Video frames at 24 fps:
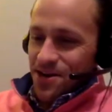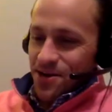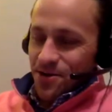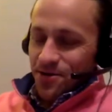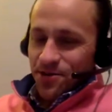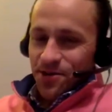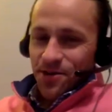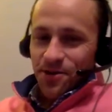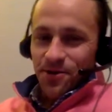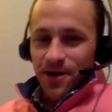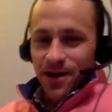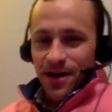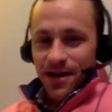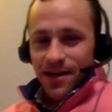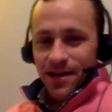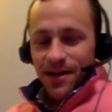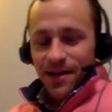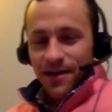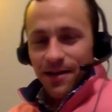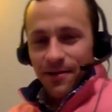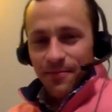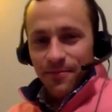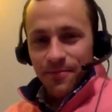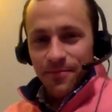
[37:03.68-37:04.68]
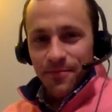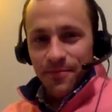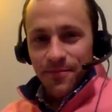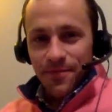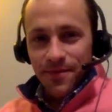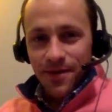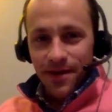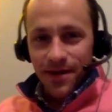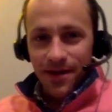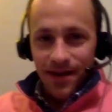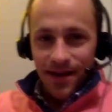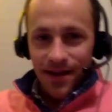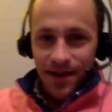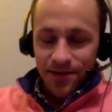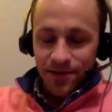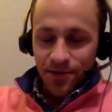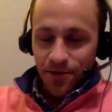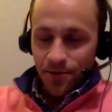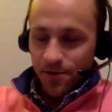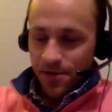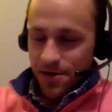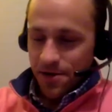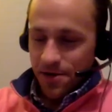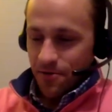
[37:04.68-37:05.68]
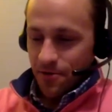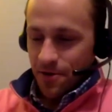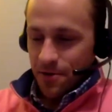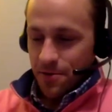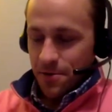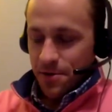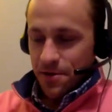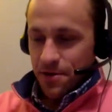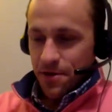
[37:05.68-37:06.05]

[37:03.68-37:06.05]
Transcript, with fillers: So I, um, uh, I totally agree with you.